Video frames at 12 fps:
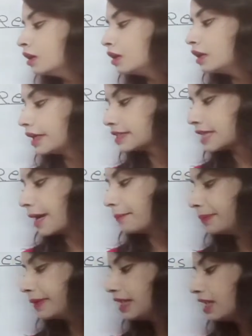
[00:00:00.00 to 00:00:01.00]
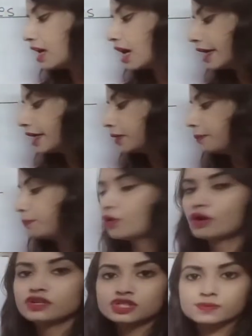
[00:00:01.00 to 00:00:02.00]
Example, I
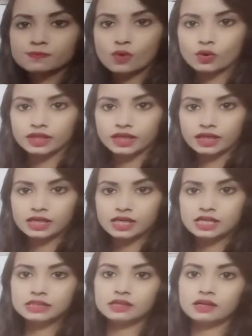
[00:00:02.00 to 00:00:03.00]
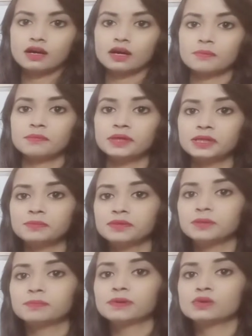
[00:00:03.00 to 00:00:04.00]
abhor smoking. There are many
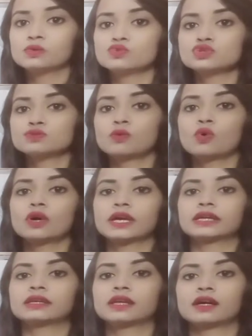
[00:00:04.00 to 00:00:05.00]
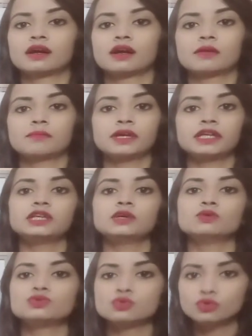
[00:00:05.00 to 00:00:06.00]
people who smoke and there are many
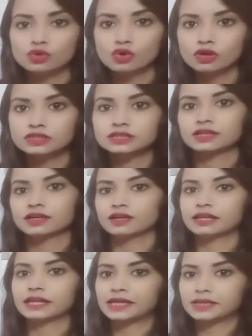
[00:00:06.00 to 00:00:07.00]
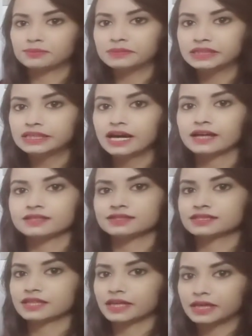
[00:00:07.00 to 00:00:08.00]
who do not. Like me, I
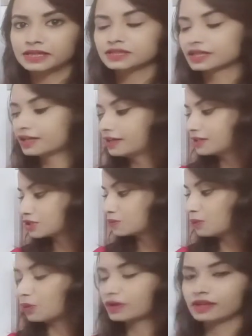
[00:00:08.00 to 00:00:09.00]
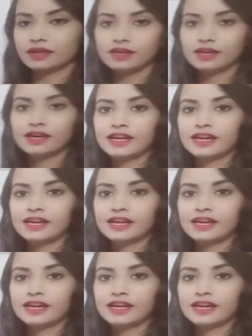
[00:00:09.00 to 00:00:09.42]
just hate smoking.